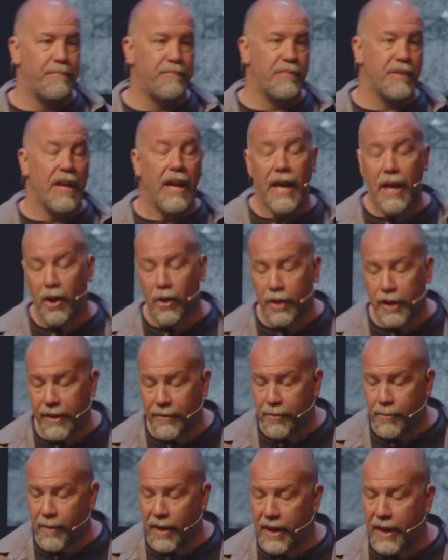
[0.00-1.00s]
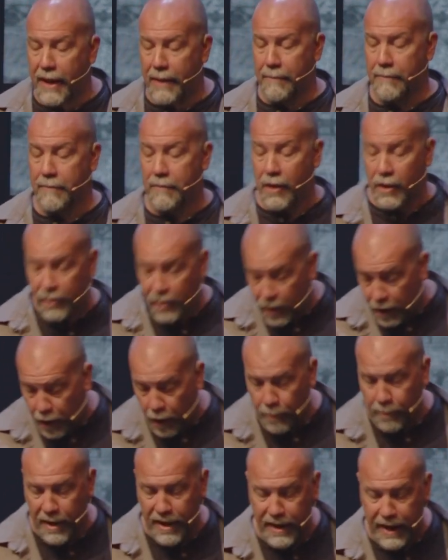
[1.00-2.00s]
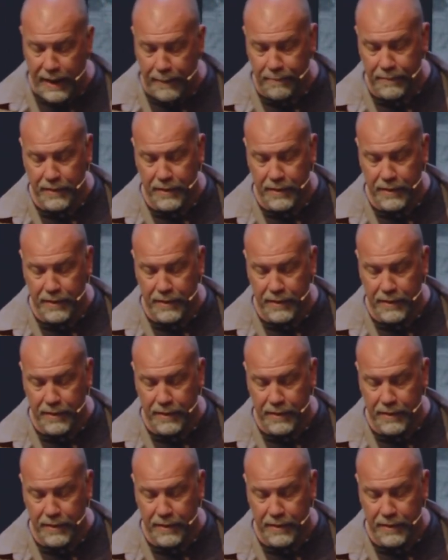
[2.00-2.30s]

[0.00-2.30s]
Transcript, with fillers: and I'll give you my name. I'll call my name.